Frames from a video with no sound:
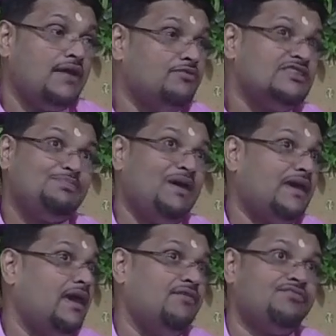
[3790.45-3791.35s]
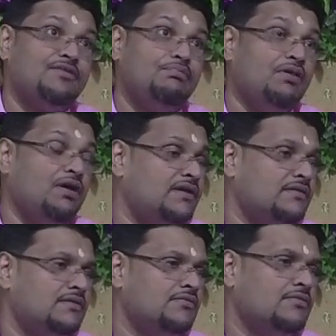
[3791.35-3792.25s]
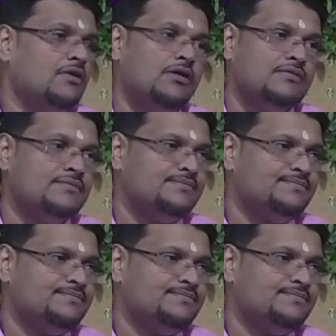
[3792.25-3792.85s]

respect everybody. Wrong.